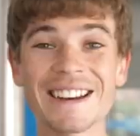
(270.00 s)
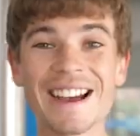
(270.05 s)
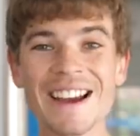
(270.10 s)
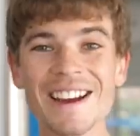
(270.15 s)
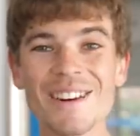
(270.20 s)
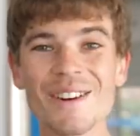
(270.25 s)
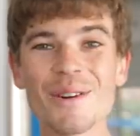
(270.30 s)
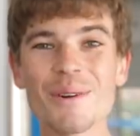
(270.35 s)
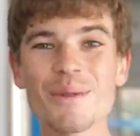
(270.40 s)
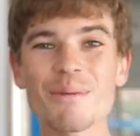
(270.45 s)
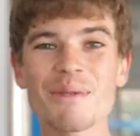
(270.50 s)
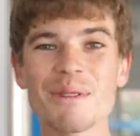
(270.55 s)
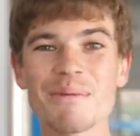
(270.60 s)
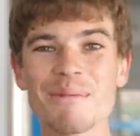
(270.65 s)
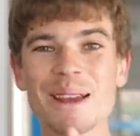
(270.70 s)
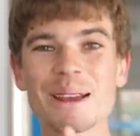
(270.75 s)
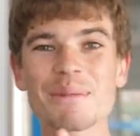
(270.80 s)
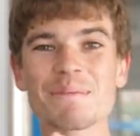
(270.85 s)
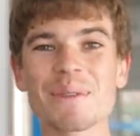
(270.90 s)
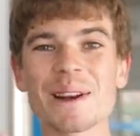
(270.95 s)
Now we
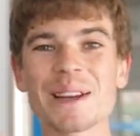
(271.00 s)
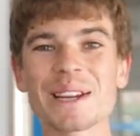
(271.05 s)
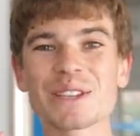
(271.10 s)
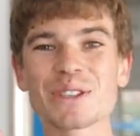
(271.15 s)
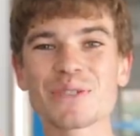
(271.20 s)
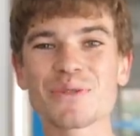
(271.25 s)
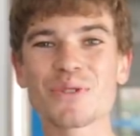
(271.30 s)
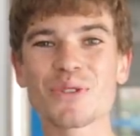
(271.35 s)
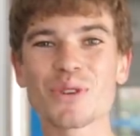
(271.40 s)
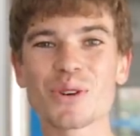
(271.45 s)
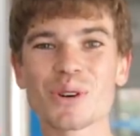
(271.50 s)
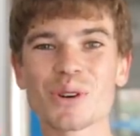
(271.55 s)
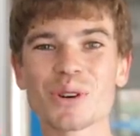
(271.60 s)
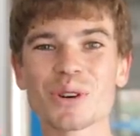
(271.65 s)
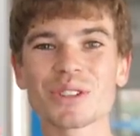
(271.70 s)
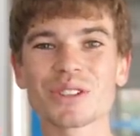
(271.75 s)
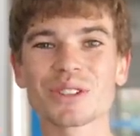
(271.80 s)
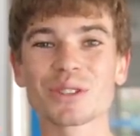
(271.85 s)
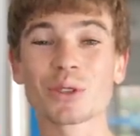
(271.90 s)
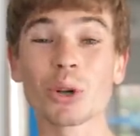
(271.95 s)
make plays
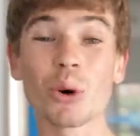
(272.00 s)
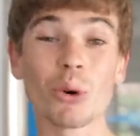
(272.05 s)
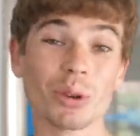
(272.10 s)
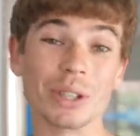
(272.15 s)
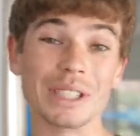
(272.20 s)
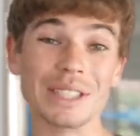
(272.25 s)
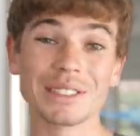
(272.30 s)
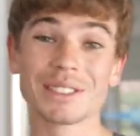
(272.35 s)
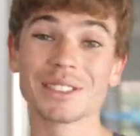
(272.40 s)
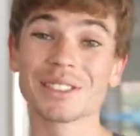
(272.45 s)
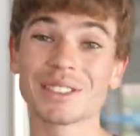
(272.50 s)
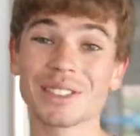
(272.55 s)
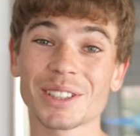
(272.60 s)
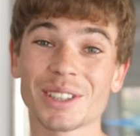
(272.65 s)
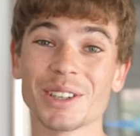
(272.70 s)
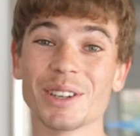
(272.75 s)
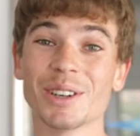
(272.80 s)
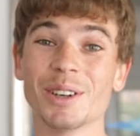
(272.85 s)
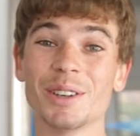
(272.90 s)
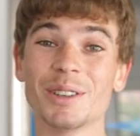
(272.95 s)
for toys.
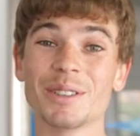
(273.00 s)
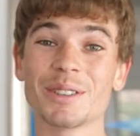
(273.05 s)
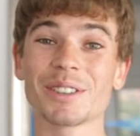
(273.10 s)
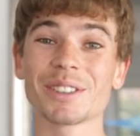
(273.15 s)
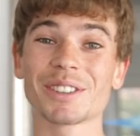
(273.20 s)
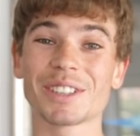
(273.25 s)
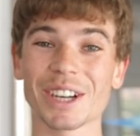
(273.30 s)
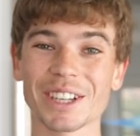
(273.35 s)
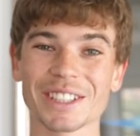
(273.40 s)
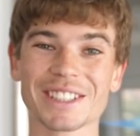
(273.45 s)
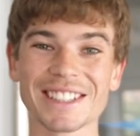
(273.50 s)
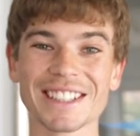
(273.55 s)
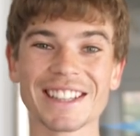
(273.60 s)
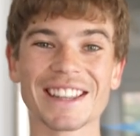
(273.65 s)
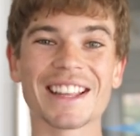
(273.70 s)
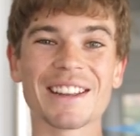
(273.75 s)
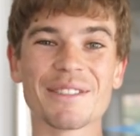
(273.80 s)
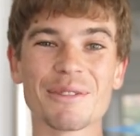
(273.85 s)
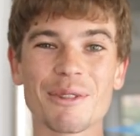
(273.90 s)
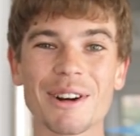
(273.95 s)
So Justin
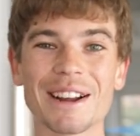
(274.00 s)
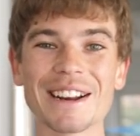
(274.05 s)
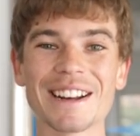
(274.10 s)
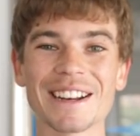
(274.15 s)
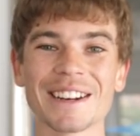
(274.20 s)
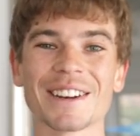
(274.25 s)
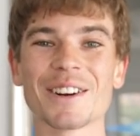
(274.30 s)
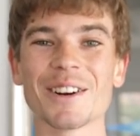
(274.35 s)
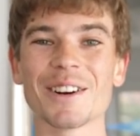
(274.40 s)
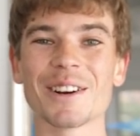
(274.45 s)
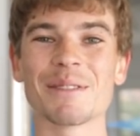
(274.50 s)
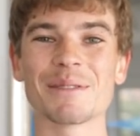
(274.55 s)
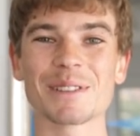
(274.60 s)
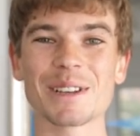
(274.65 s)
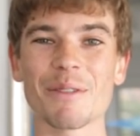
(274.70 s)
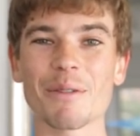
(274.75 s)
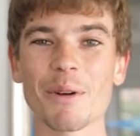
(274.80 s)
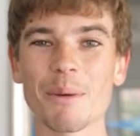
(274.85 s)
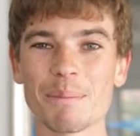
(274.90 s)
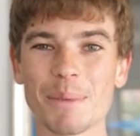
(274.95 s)
then went and got
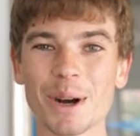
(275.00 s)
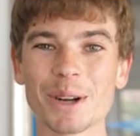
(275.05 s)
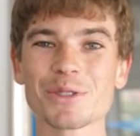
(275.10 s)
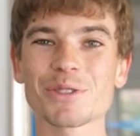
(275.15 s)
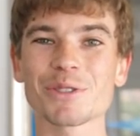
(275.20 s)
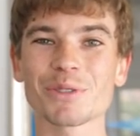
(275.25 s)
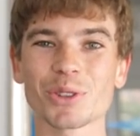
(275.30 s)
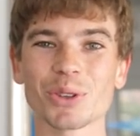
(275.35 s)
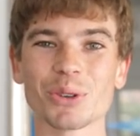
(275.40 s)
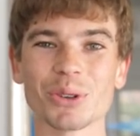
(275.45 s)
himself a bunch of